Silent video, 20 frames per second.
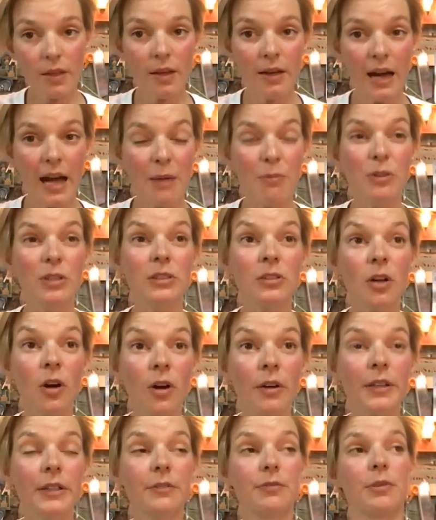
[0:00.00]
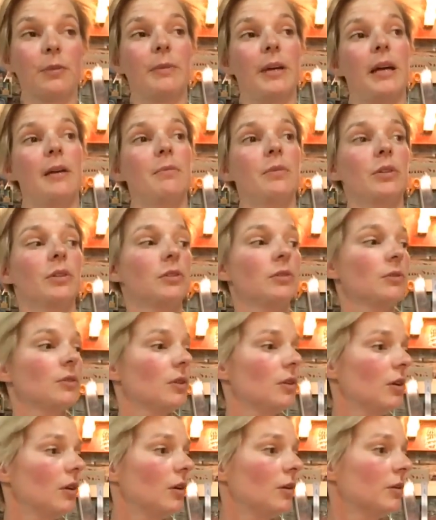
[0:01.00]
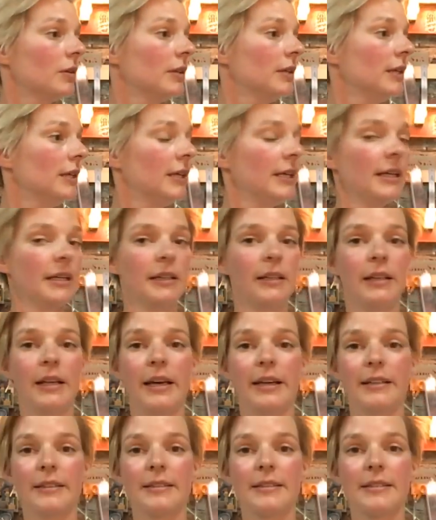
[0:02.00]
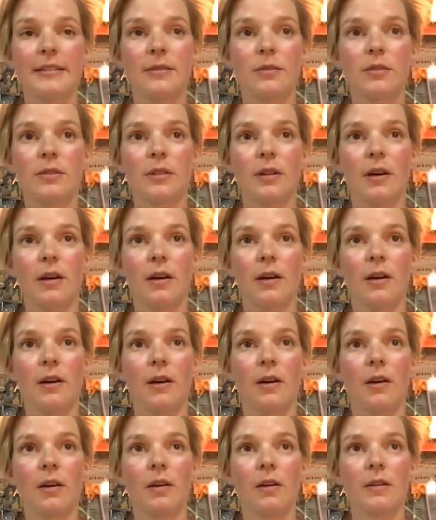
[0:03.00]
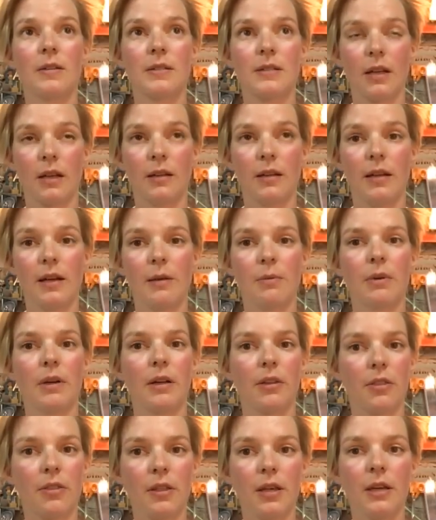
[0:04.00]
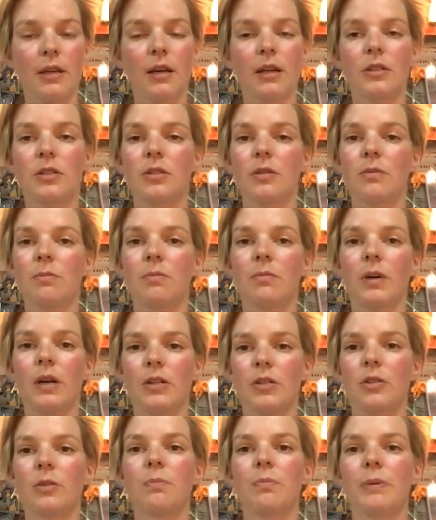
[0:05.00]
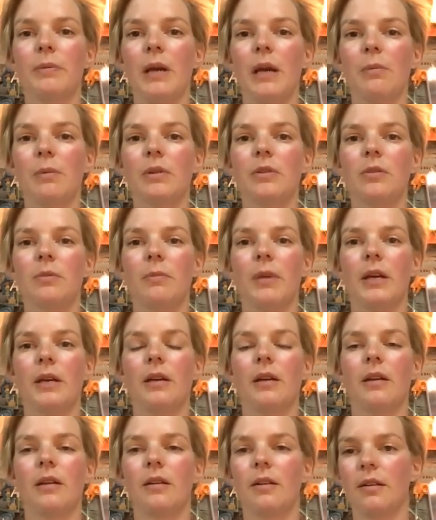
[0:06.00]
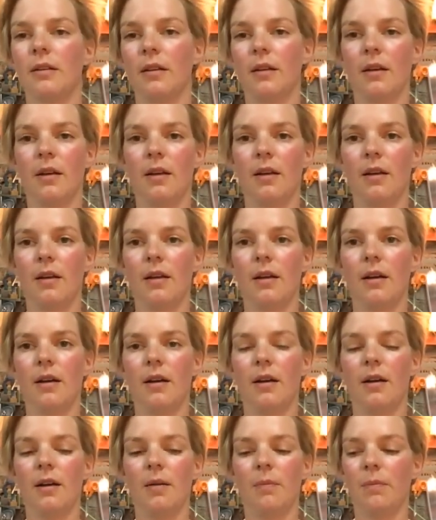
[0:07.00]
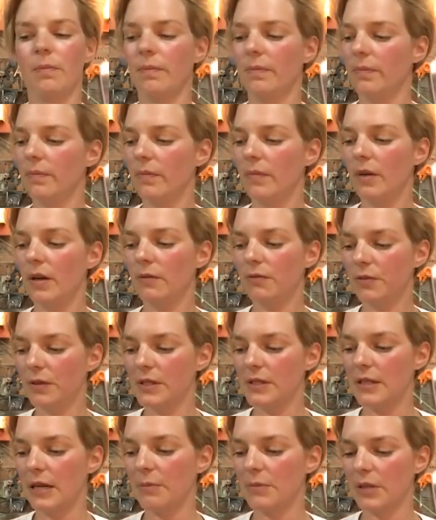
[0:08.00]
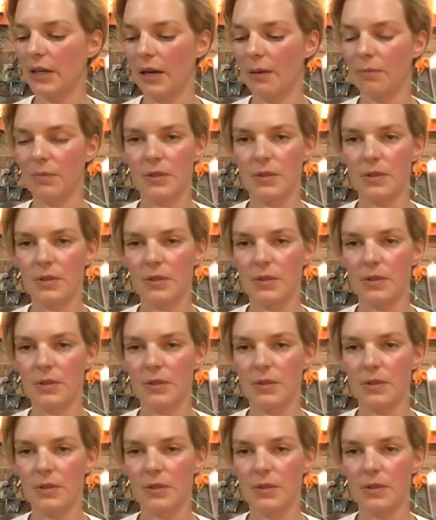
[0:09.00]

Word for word: I'm returning from oh. Hamburg to Cologne next uh, Sunday, but I think I should I should be able to make it um, for the same time.